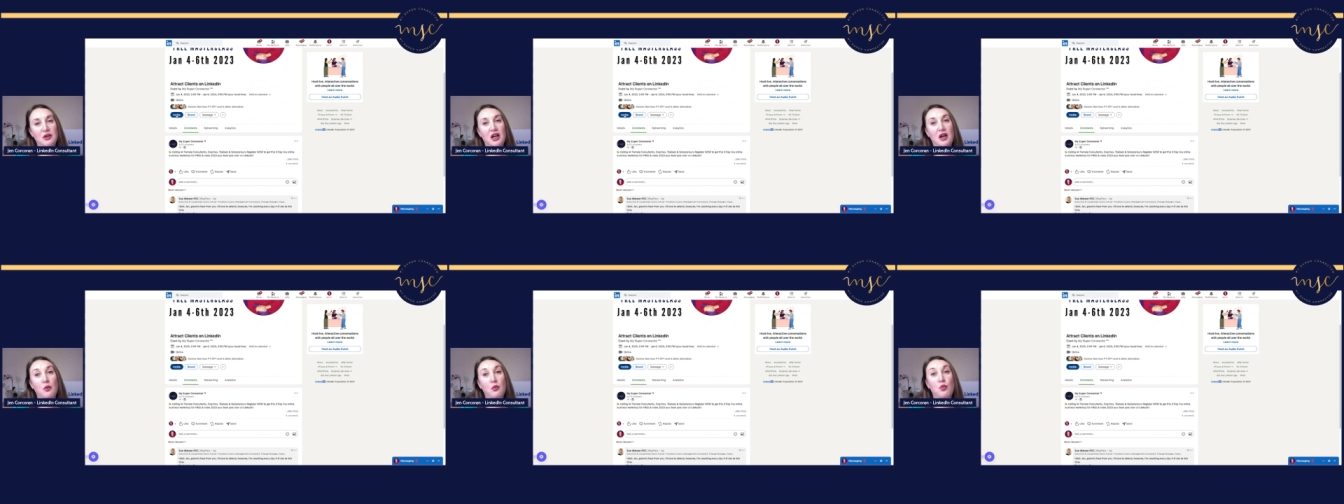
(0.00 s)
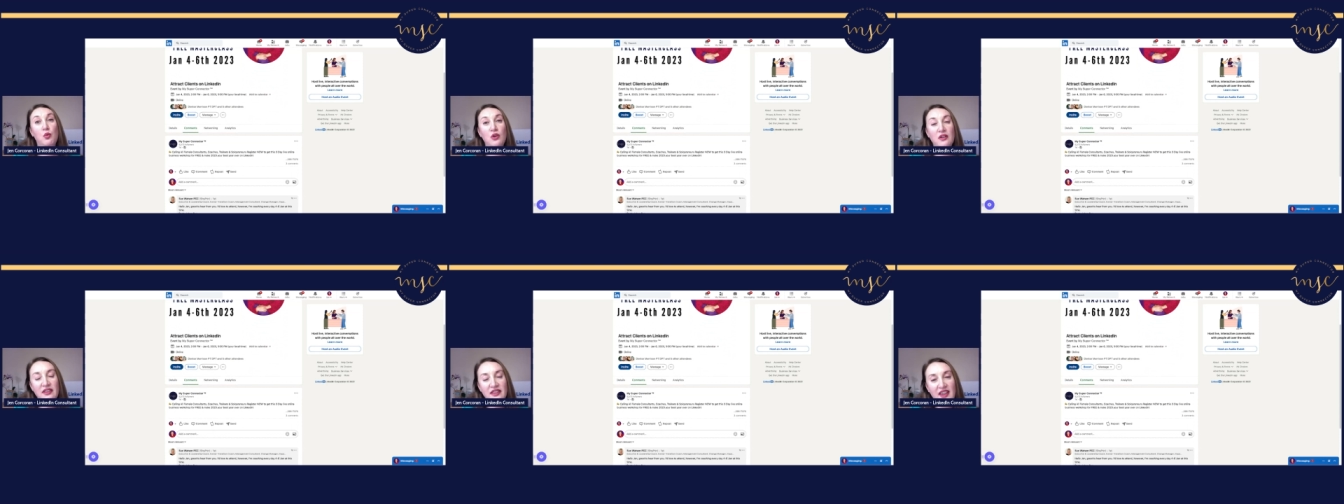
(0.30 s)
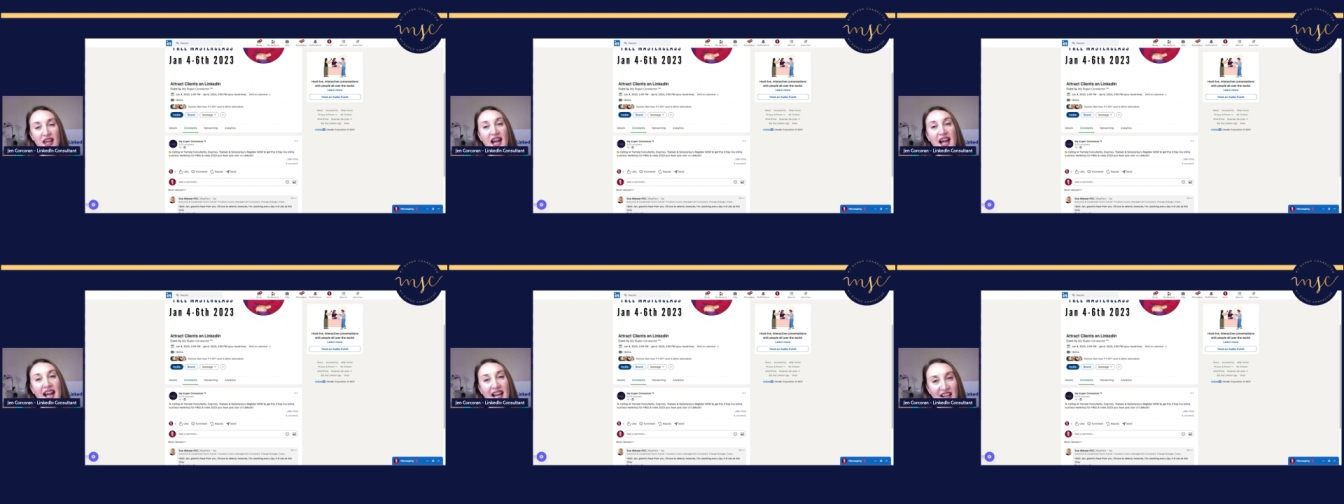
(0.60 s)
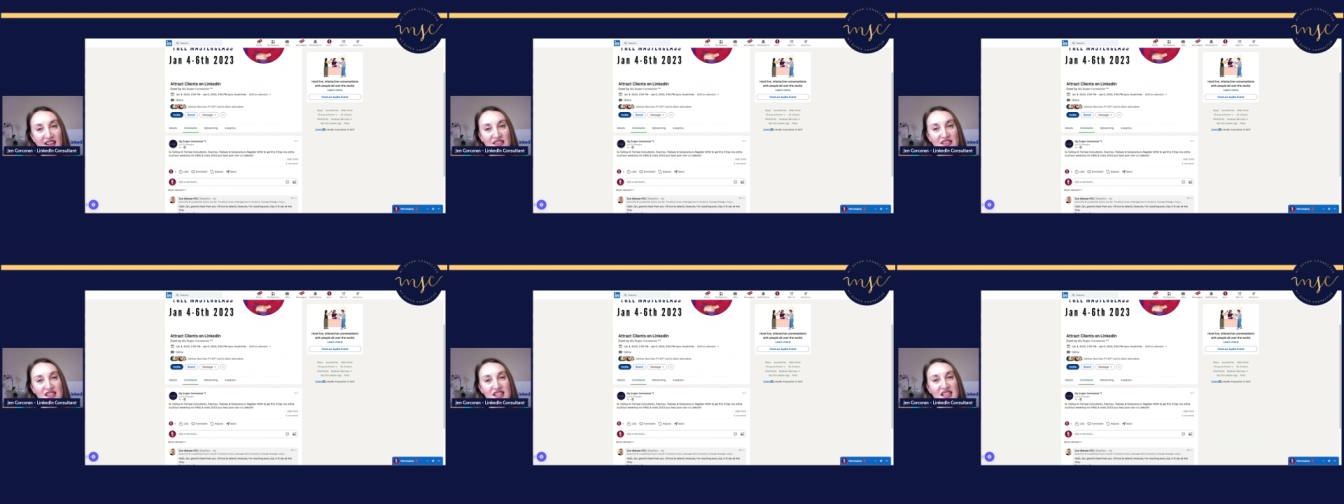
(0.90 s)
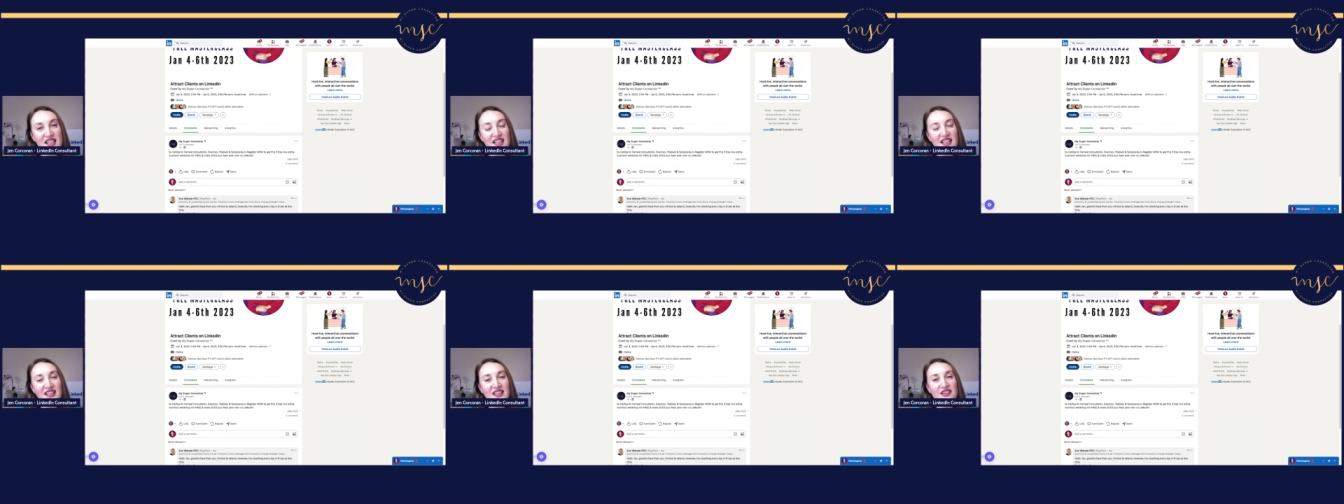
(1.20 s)

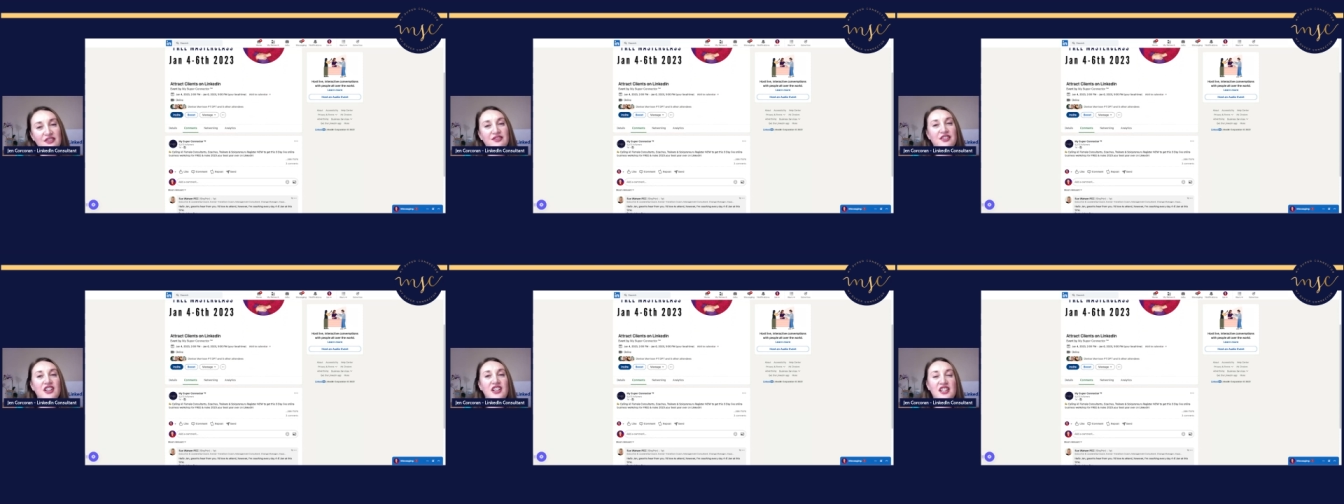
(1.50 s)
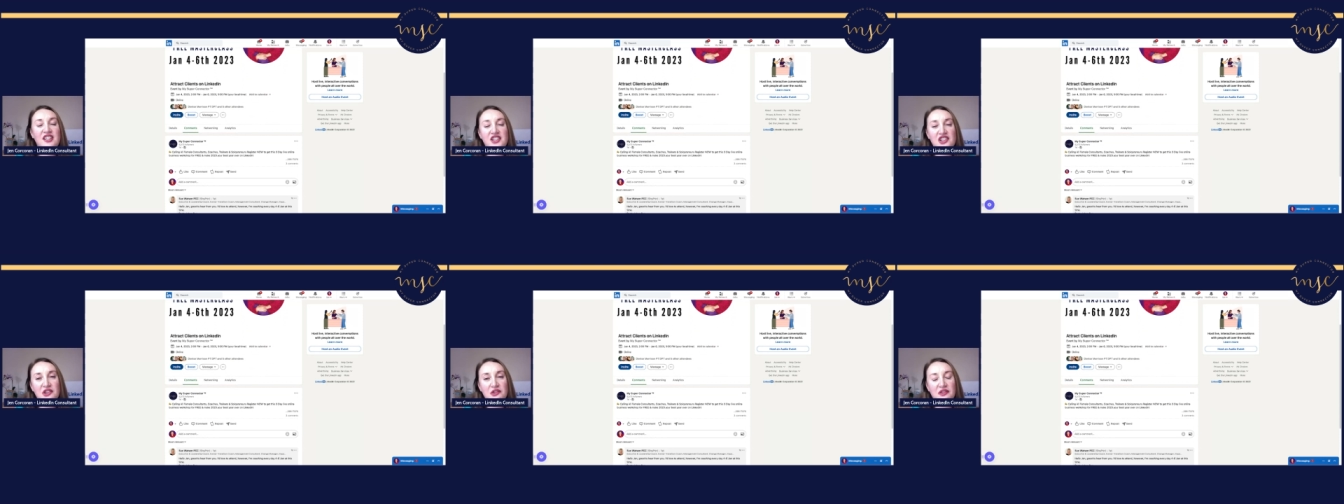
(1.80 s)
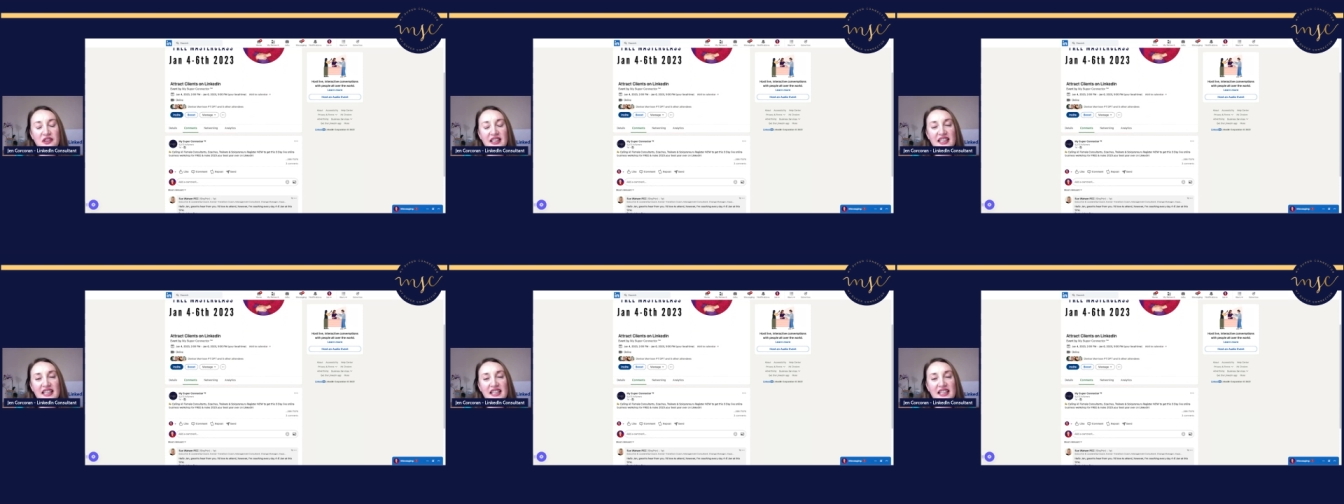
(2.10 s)
1,000 first degree